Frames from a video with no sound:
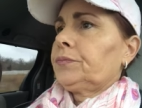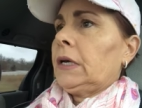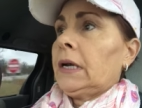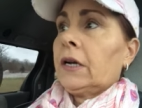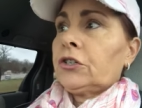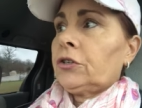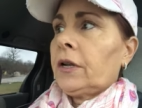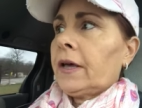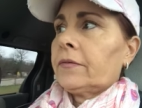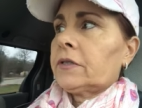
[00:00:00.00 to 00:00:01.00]
And I should
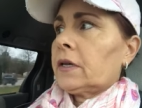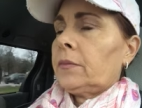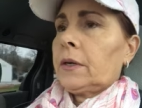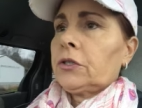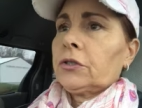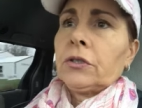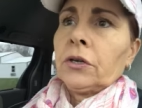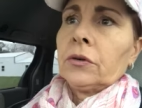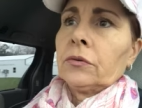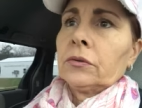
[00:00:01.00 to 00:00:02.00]
have some, I just
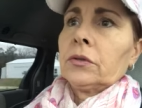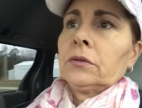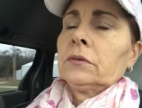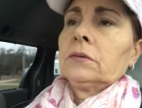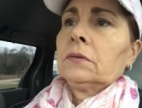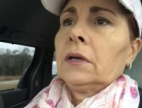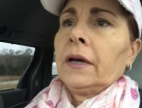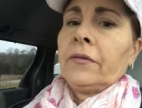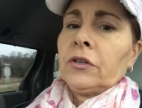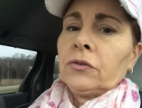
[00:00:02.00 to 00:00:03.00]
don't. I
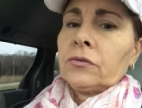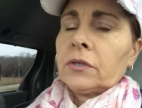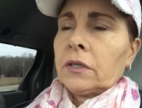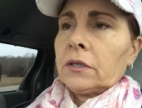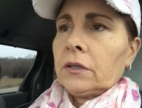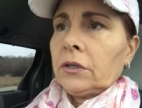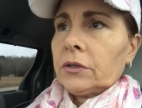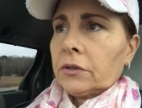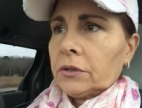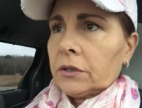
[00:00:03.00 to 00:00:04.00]
haven't used it in
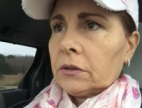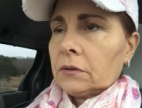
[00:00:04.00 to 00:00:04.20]
years.